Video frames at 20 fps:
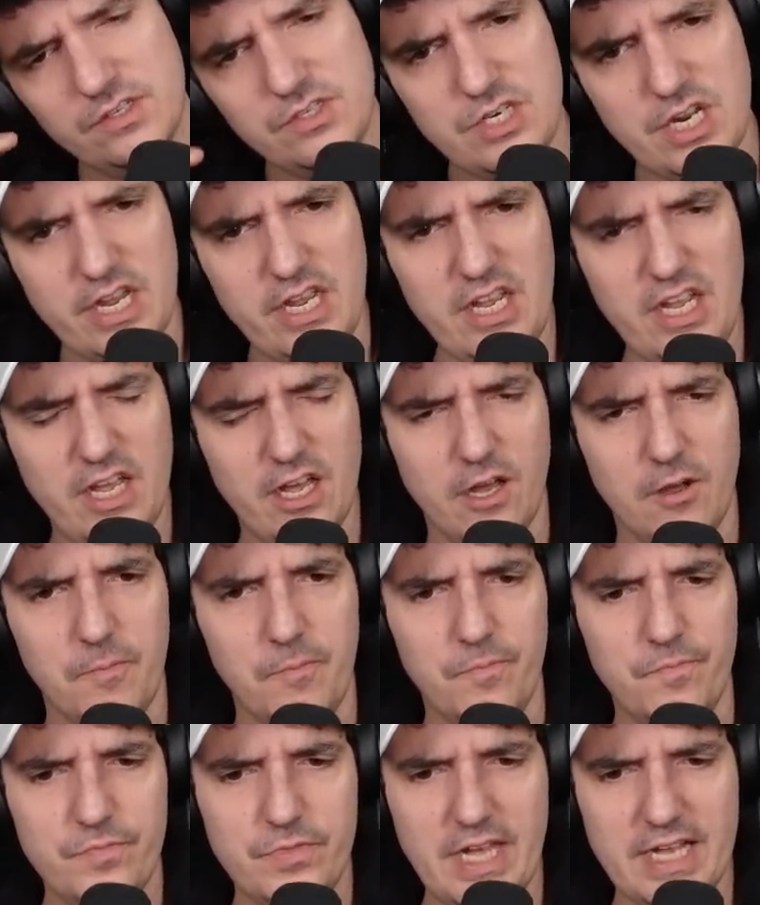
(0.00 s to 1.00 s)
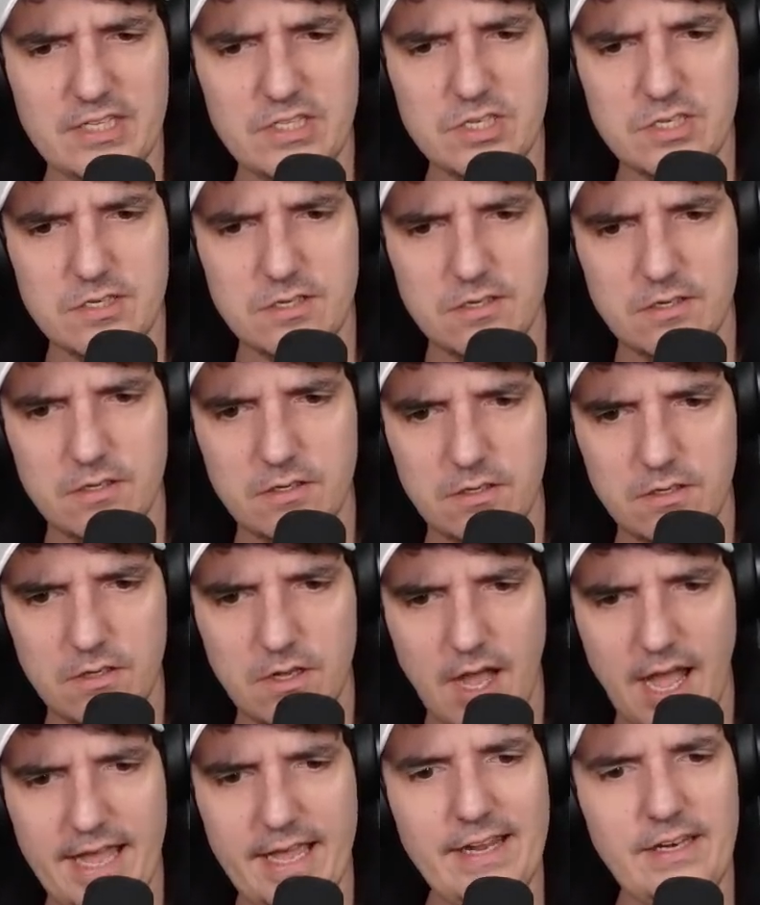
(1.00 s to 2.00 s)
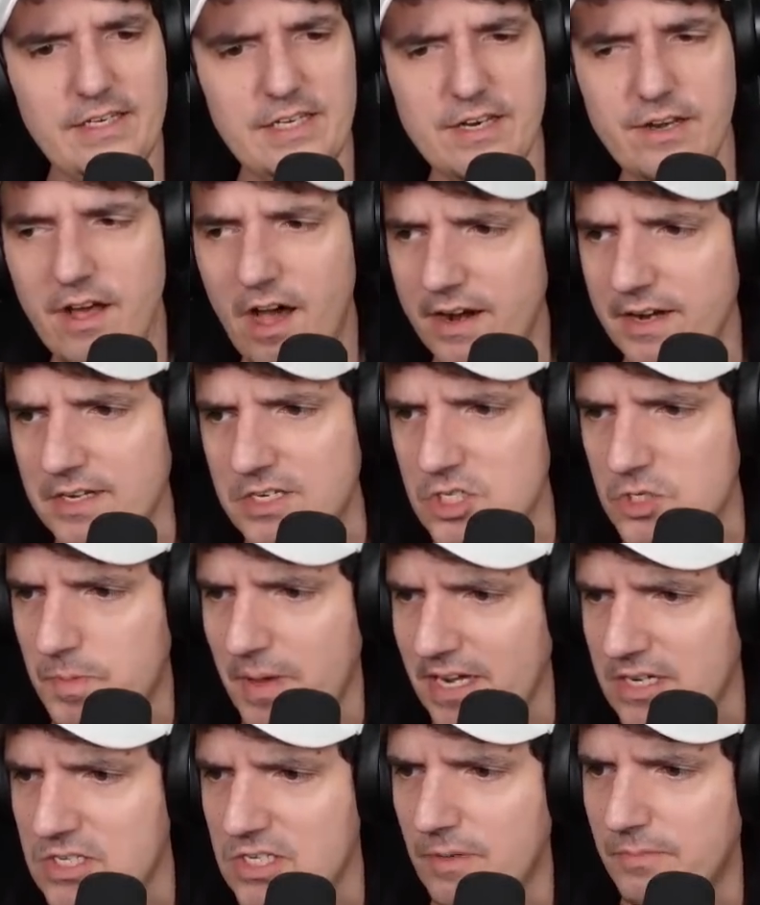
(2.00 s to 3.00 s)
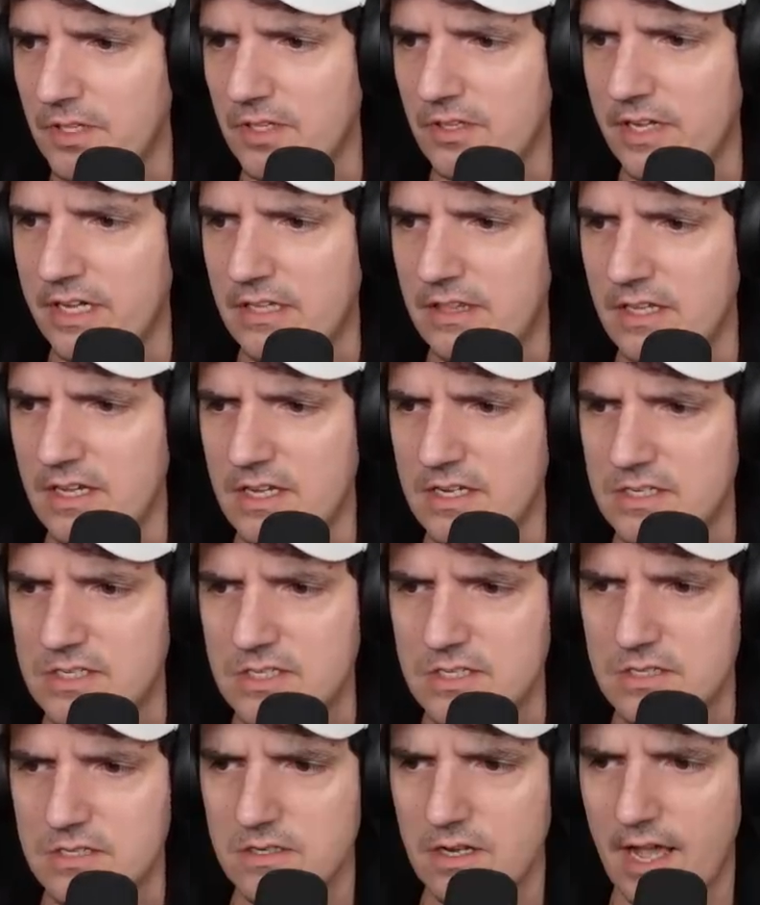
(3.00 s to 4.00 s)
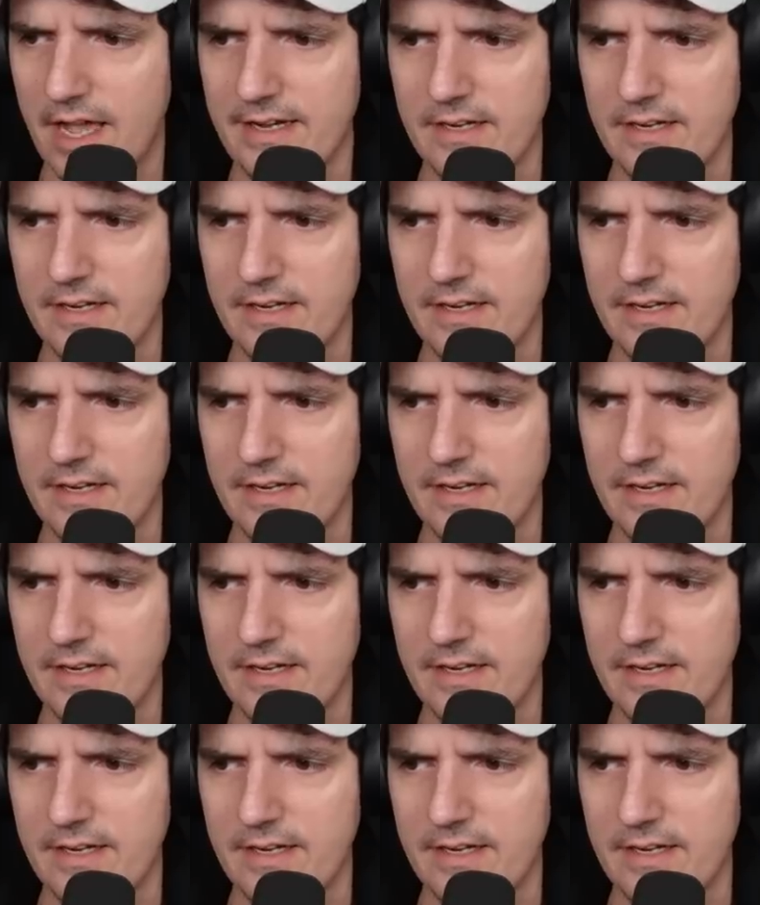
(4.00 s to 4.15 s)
Damn, I did not expect something like this.